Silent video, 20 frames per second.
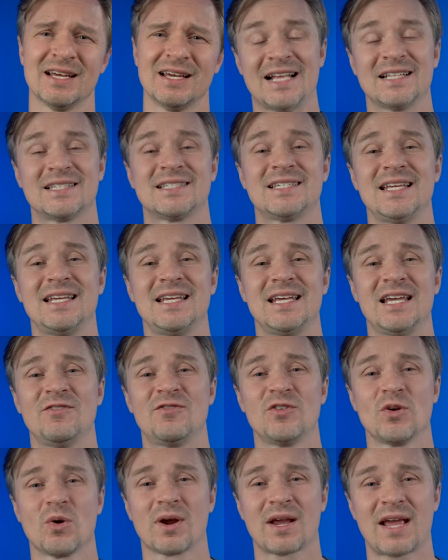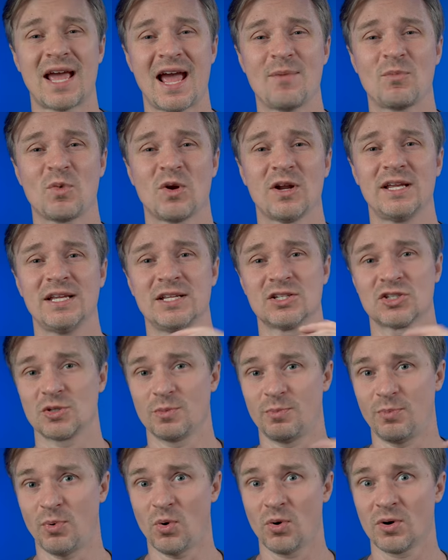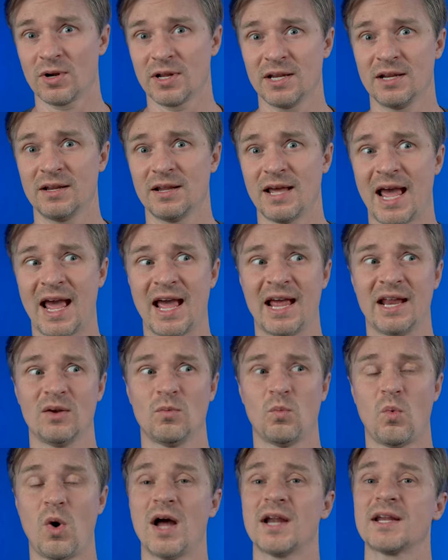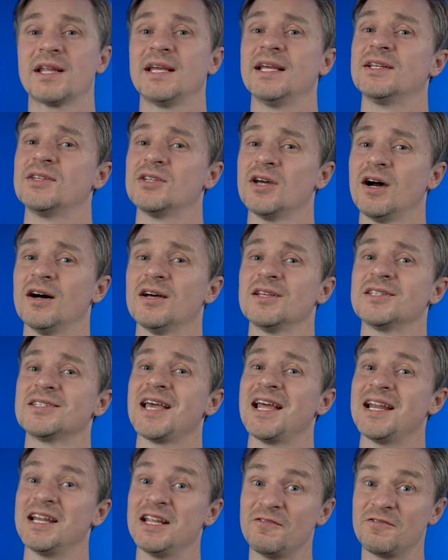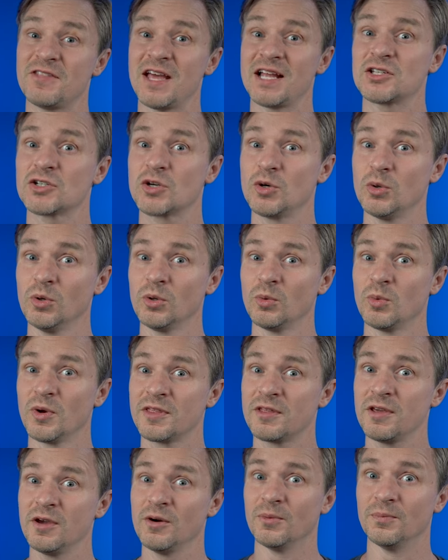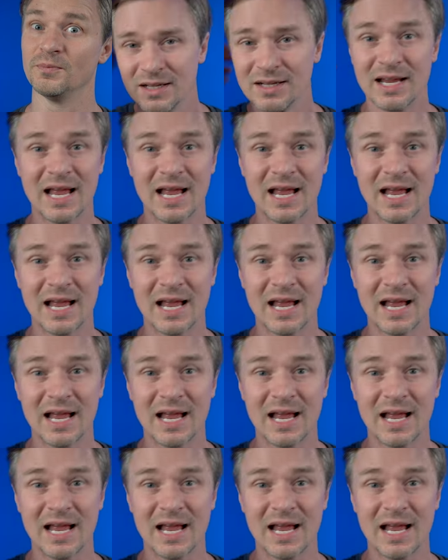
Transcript: and see if your camera is supported and what it does and if that's cool with you.